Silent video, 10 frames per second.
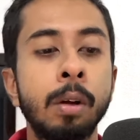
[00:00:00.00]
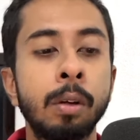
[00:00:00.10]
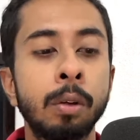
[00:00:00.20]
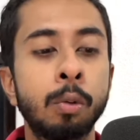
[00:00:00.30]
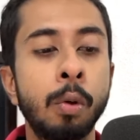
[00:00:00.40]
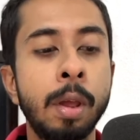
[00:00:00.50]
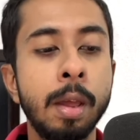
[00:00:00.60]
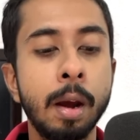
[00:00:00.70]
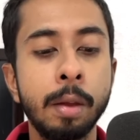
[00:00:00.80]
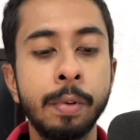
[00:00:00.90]
So
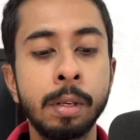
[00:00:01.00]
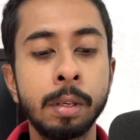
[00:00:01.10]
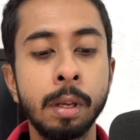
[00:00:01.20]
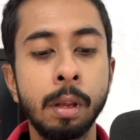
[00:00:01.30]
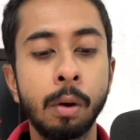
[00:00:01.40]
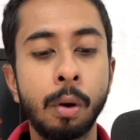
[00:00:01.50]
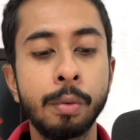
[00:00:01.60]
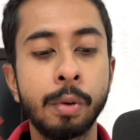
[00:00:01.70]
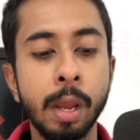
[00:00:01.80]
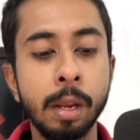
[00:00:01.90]
here you will see on
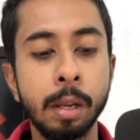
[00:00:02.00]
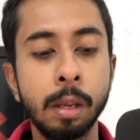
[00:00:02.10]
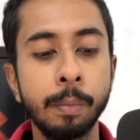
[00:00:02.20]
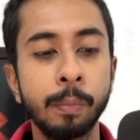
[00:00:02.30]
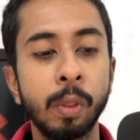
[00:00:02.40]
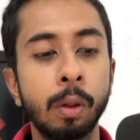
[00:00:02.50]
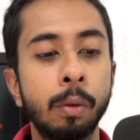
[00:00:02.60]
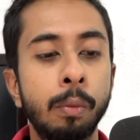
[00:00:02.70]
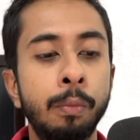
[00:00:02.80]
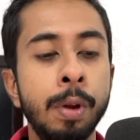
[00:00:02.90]
rainy
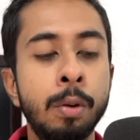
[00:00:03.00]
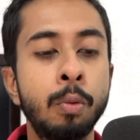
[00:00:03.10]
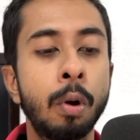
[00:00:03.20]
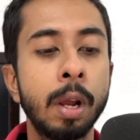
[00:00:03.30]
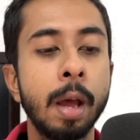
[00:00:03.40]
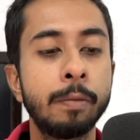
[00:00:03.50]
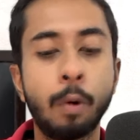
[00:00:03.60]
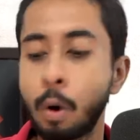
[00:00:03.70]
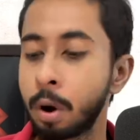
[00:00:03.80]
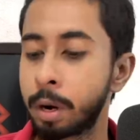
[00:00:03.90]
we do not have
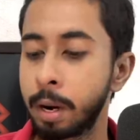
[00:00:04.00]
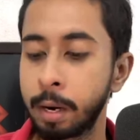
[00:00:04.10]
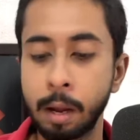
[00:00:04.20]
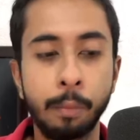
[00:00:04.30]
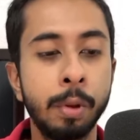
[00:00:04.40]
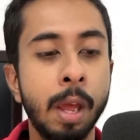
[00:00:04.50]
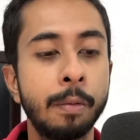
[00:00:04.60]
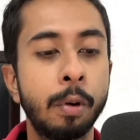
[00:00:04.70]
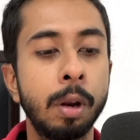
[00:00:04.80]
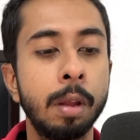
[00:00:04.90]
hot data, we have
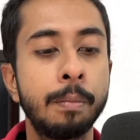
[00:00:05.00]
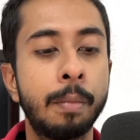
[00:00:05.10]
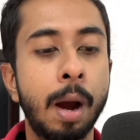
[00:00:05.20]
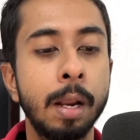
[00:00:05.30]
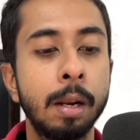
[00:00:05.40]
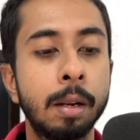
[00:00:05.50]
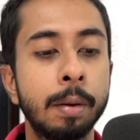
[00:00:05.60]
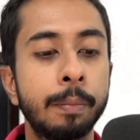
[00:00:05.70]
only mild.